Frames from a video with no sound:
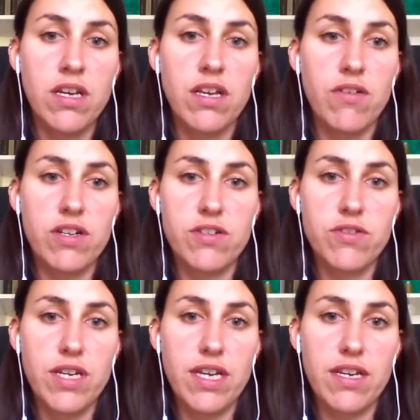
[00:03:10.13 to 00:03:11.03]
in order
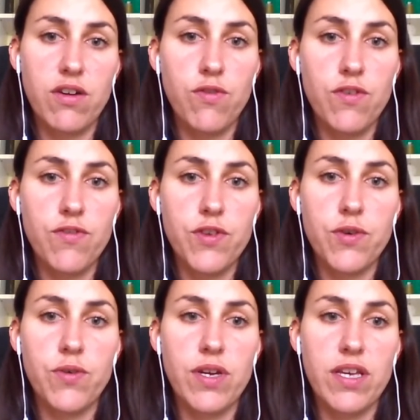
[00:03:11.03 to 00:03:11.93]
to get an overview